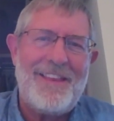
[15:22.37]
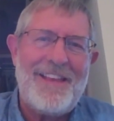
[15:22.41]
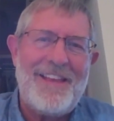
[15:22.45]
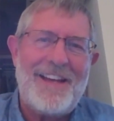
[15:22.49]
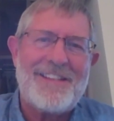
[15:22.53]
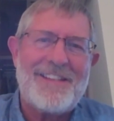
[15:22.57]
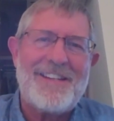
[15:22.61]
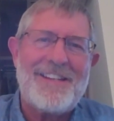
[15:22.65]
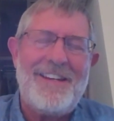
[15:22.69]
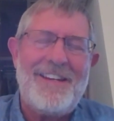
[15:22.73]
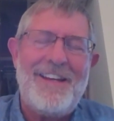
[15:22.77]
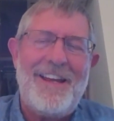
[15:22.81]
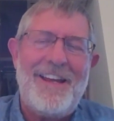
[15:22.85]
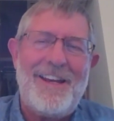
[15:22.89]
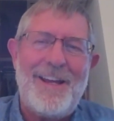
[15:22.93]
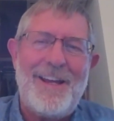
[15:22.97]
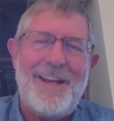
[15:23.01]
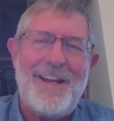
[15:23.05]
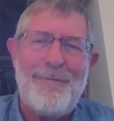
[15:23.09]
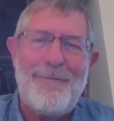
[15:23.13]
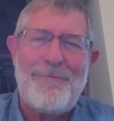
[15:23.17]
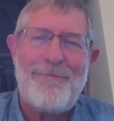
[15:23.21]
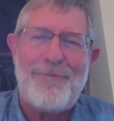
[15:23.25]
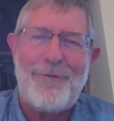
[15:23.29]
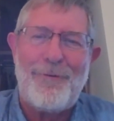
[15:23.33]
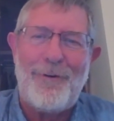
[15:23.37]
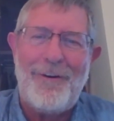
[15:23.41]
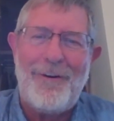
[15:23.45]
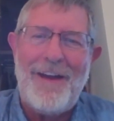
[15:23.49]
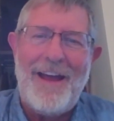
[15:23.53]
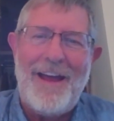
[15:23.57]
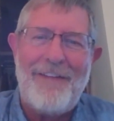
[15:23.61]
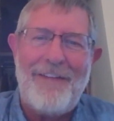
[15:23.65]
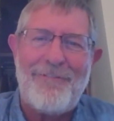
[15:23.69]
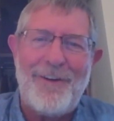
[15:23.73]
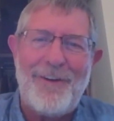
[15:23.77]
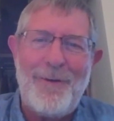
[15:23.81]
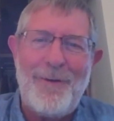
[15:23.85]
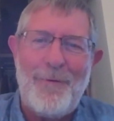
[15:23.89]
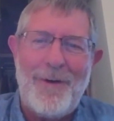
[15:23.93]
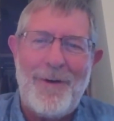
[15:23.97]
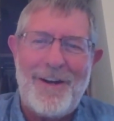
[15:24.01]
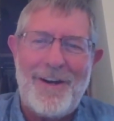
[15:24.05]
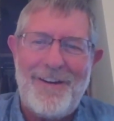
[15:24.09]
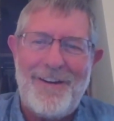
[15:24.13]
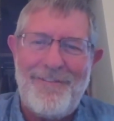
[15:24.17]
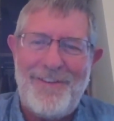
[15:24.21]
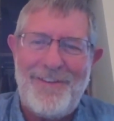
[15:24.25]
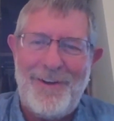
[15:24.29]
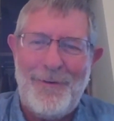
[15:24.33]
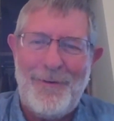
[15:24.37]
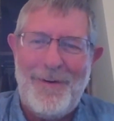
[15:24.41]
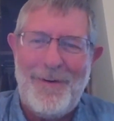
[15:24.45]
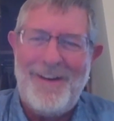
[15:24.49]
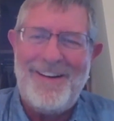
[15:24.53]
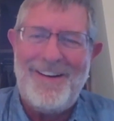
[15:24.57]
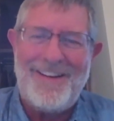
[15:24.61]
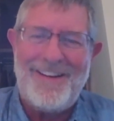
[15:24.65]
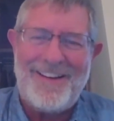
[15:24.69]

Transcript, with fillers: That's an idiom for every one of you.